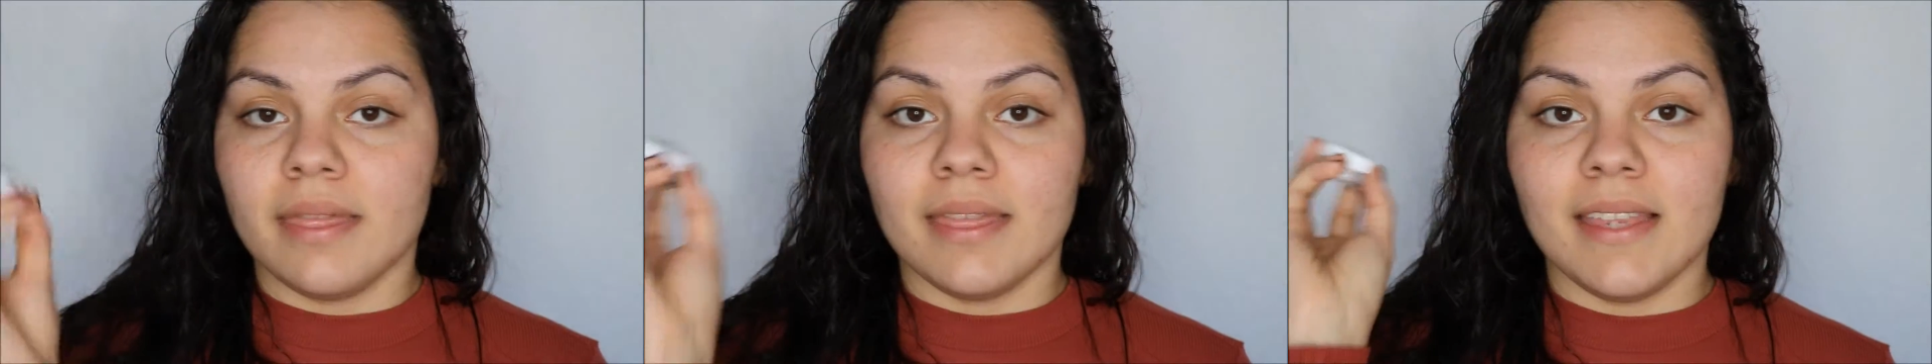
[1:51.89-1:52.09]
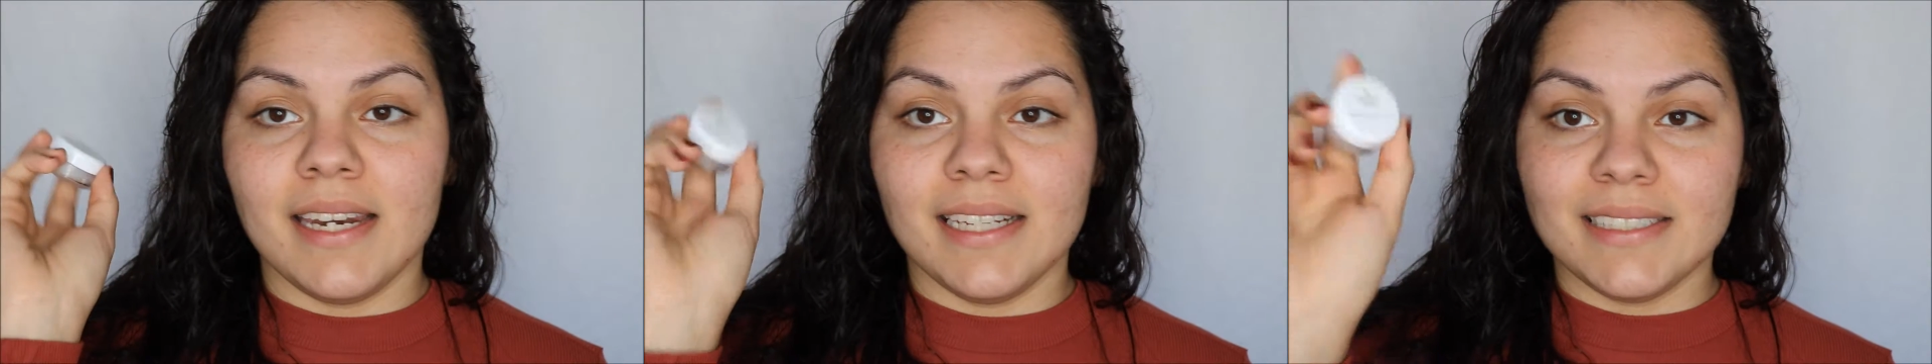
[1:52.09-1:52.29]

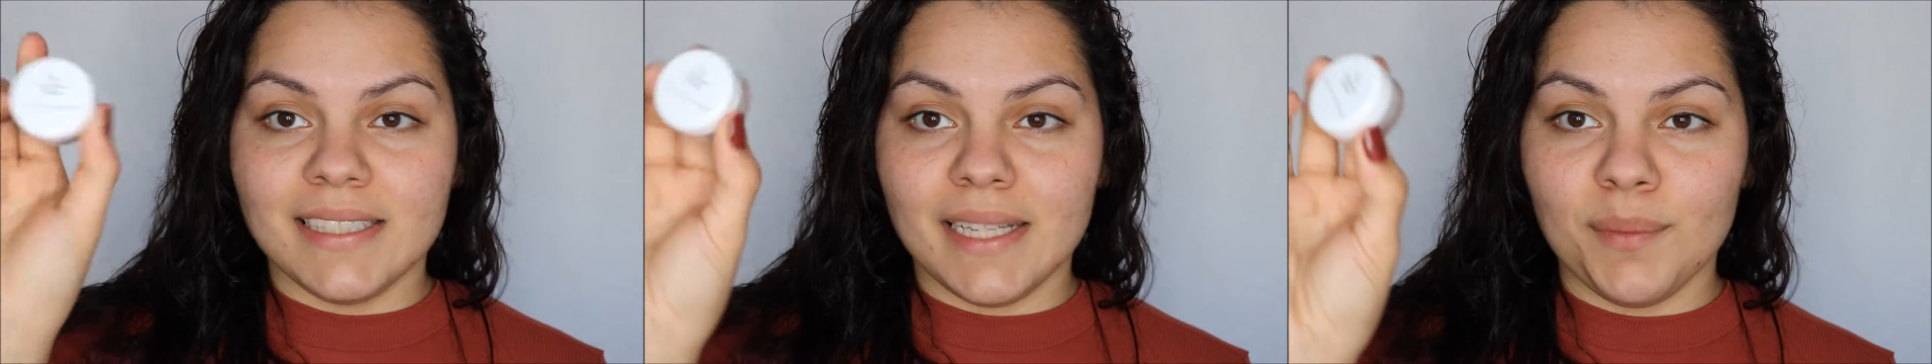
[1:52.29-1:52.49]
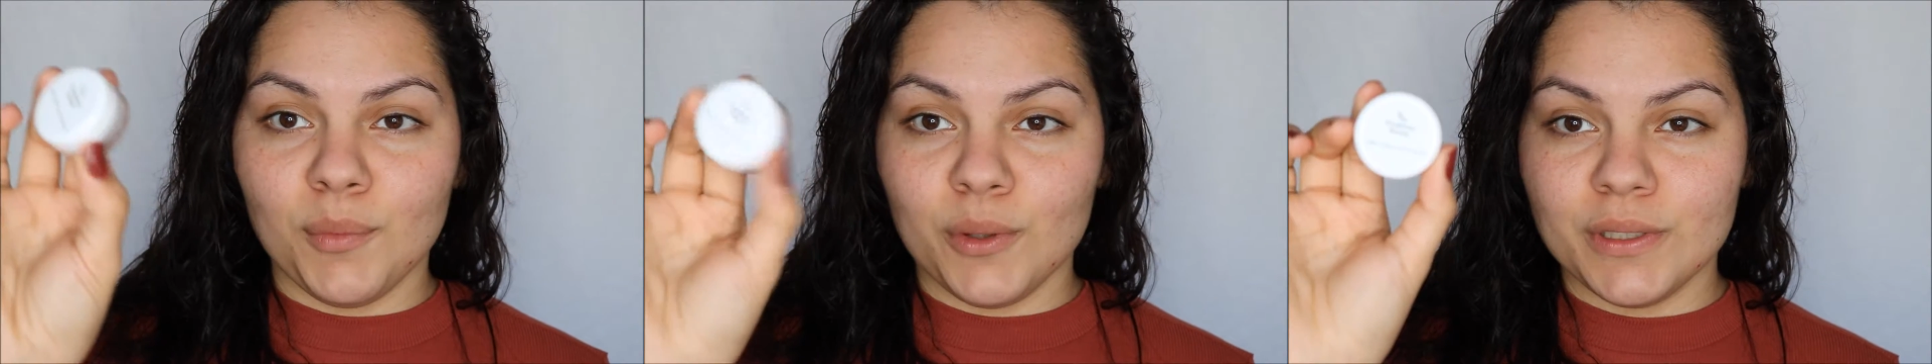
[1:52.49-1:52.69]
The next
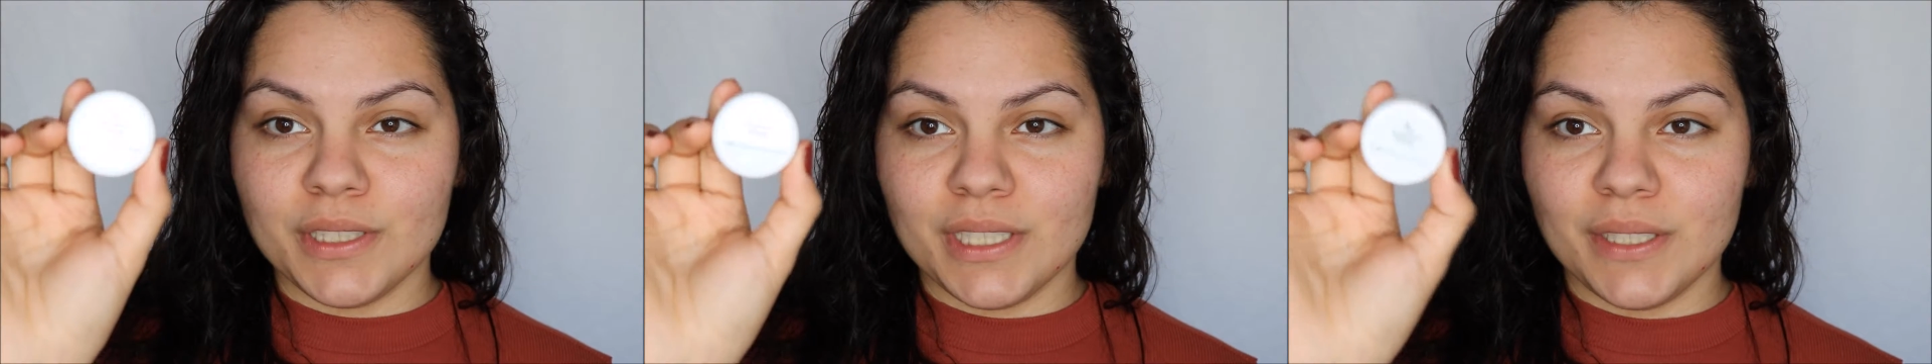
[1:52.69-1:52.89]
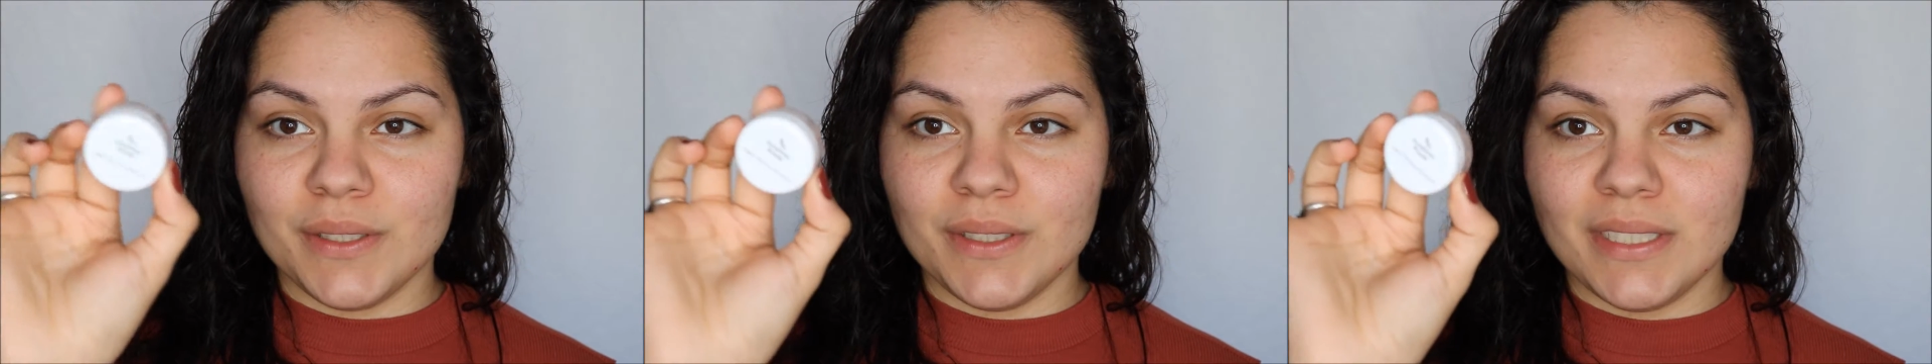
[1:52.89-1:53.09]
thing I'm going
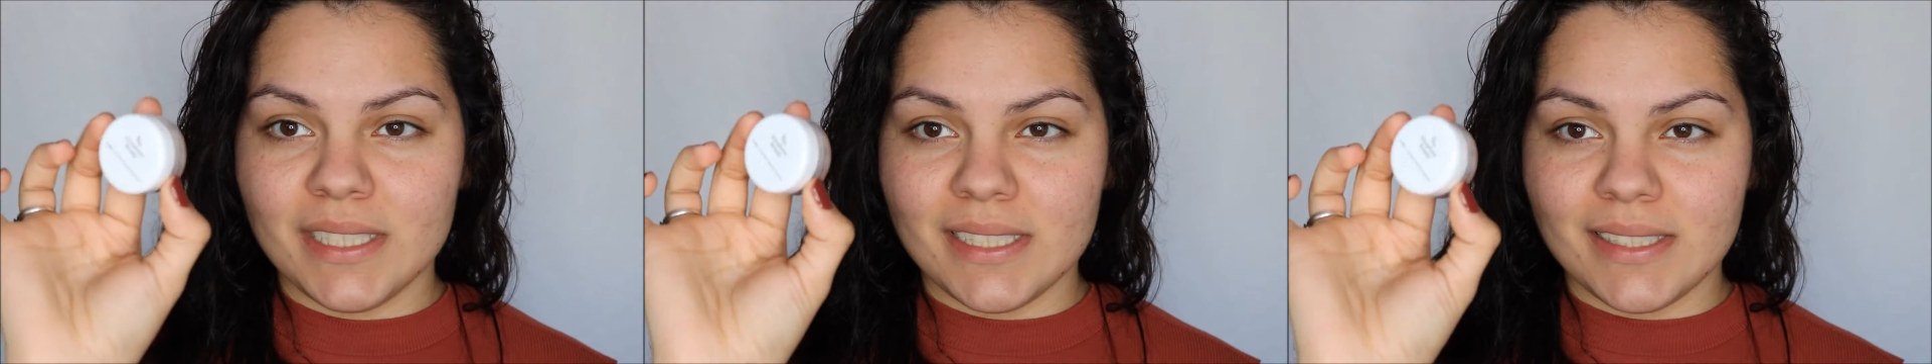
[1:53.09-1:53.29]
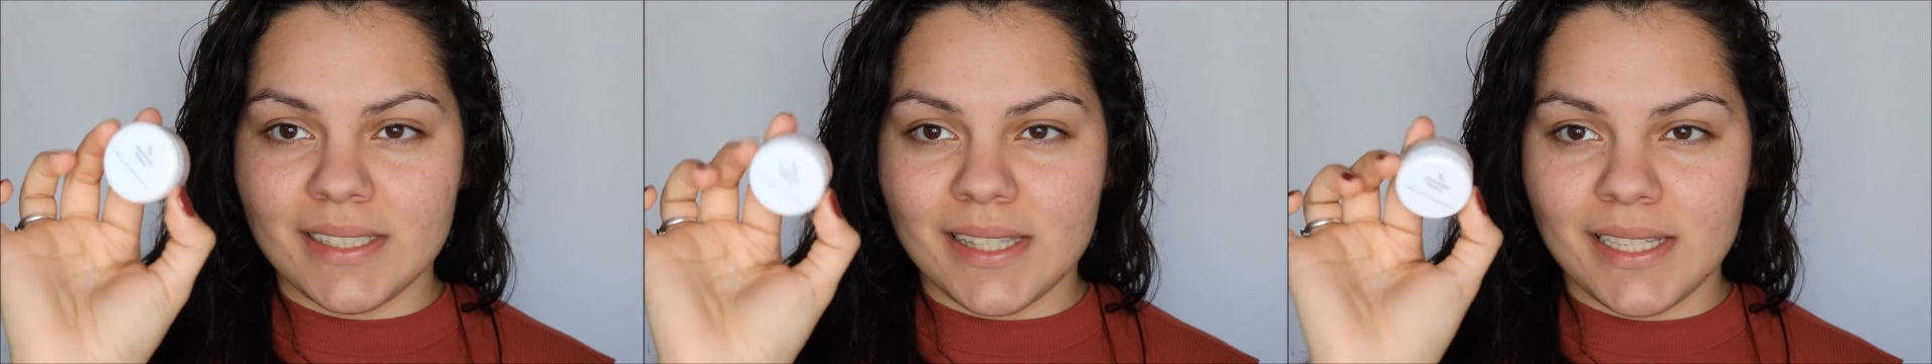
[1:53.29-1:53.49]
to use
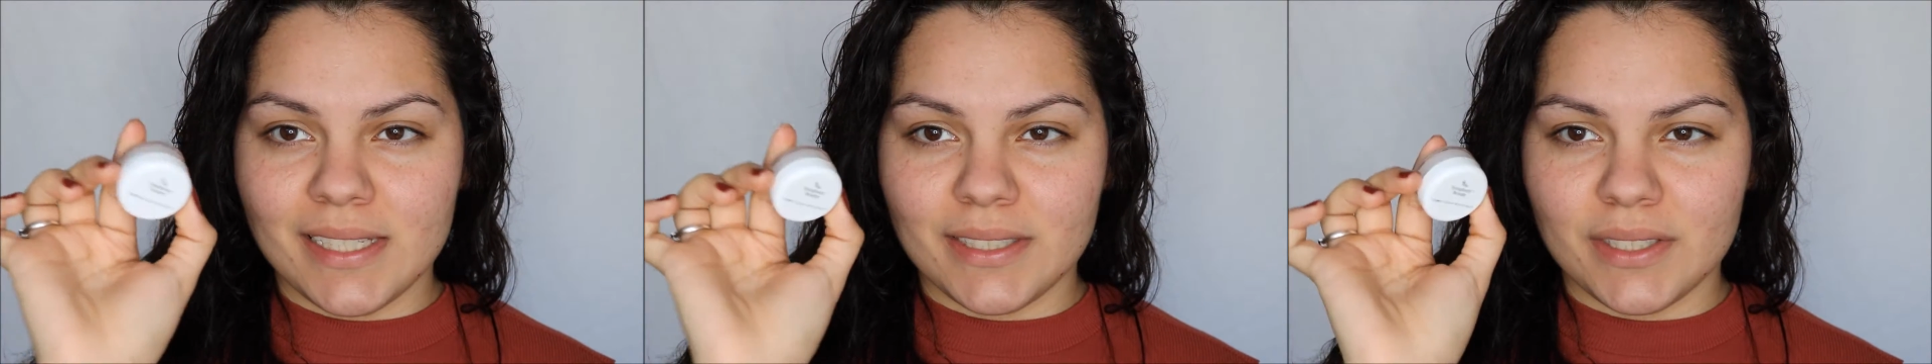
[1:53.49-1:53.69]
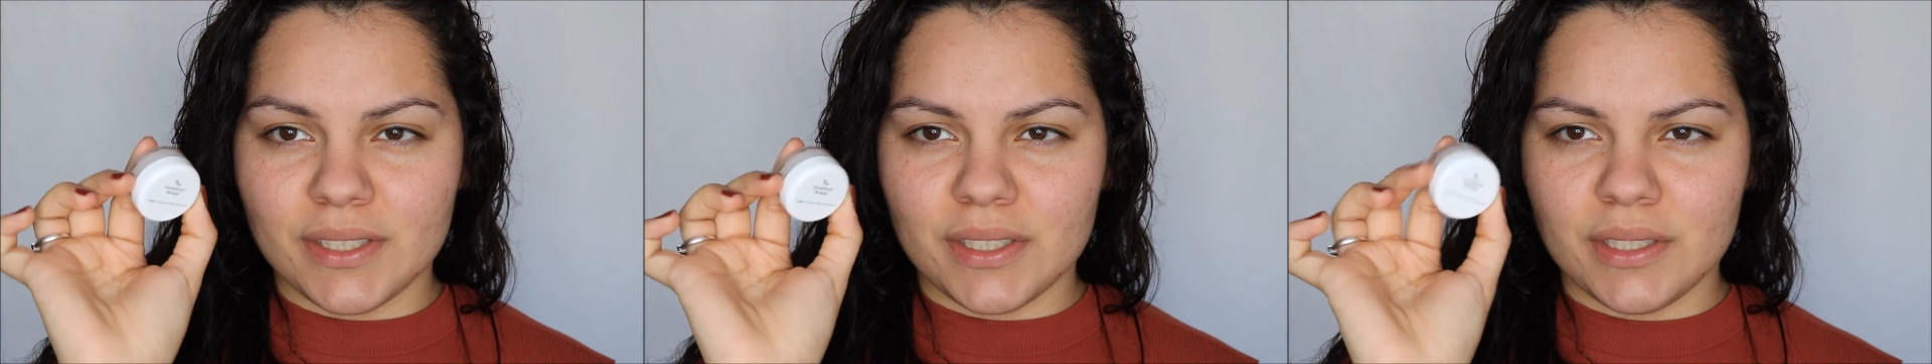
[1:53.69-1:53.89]
is
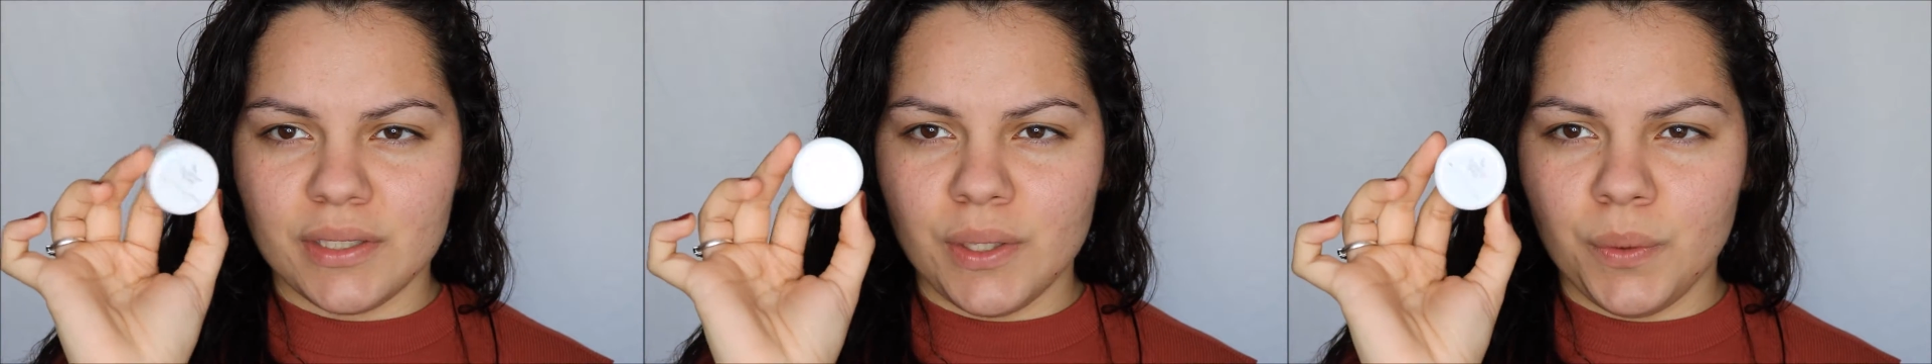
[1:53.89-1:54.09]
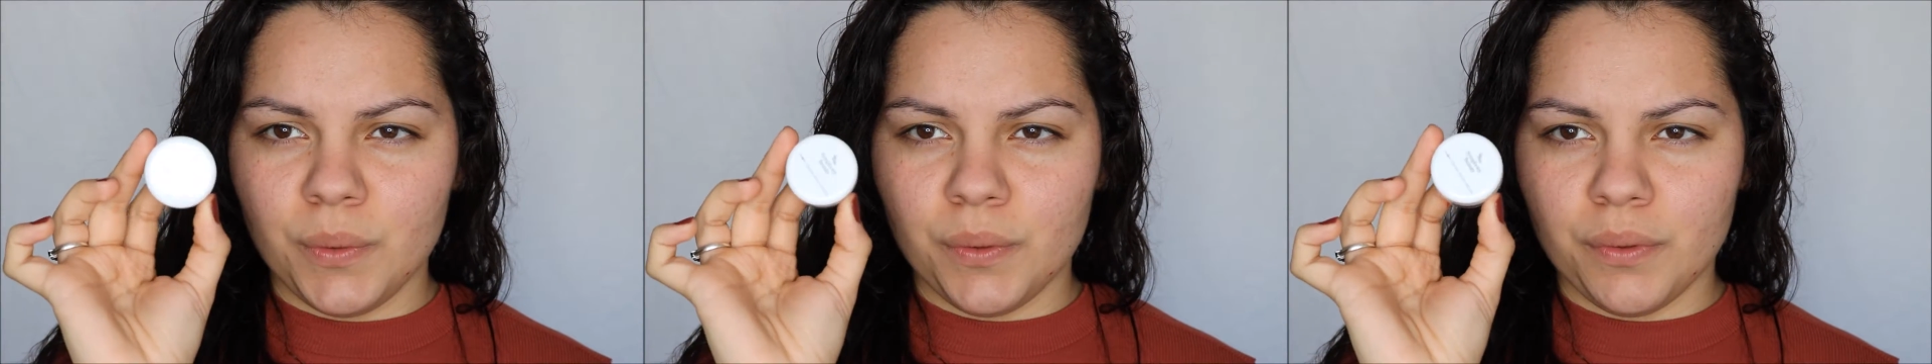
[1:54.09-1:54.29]
this
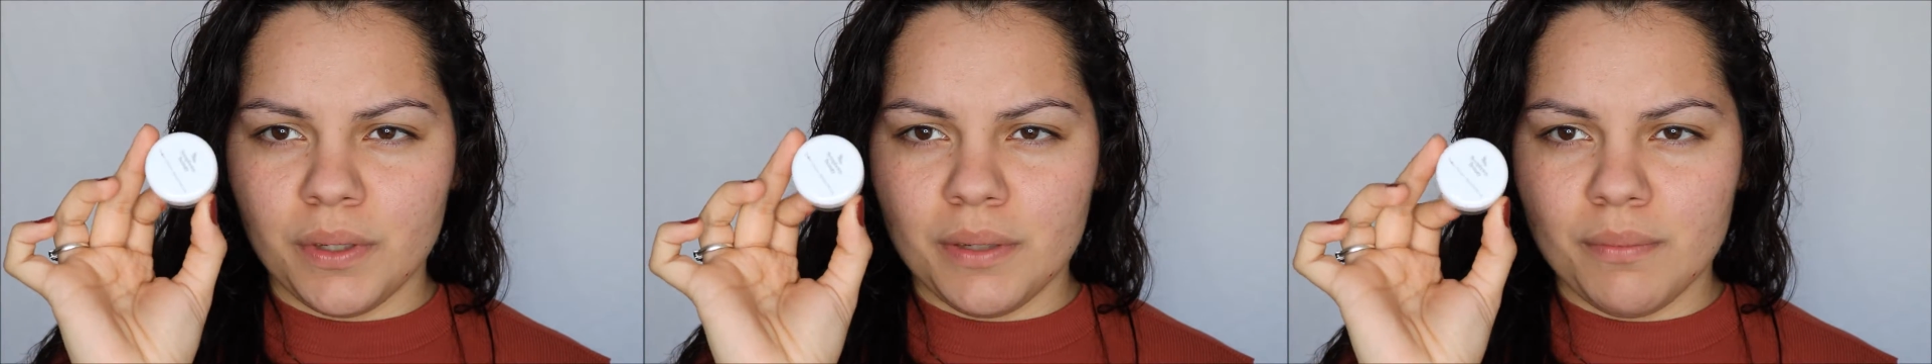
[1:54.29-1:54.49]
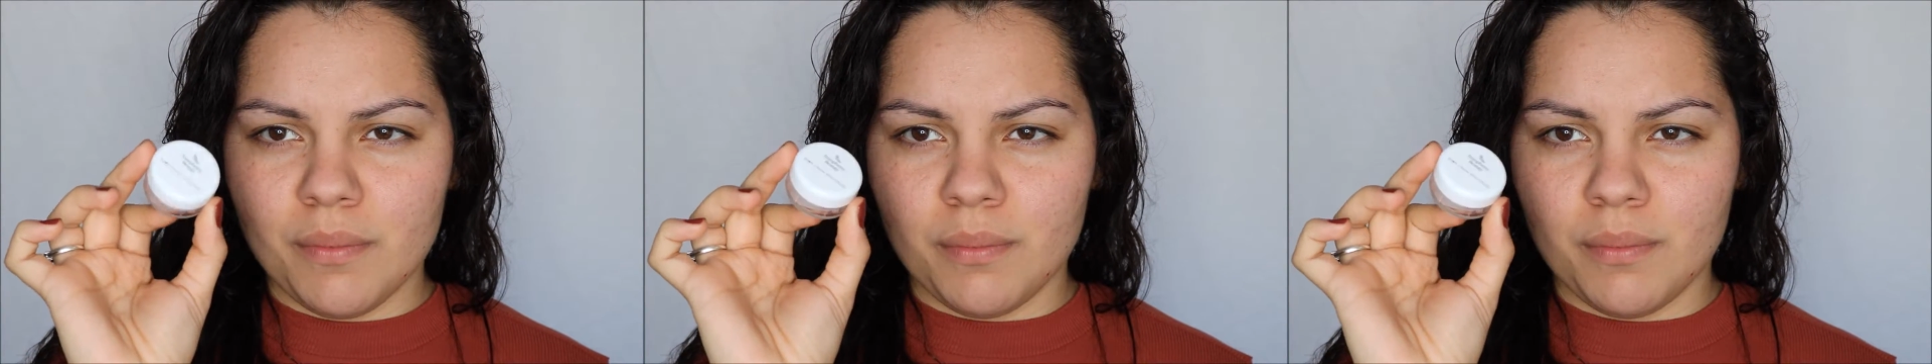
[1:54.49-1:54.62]
Snow Cream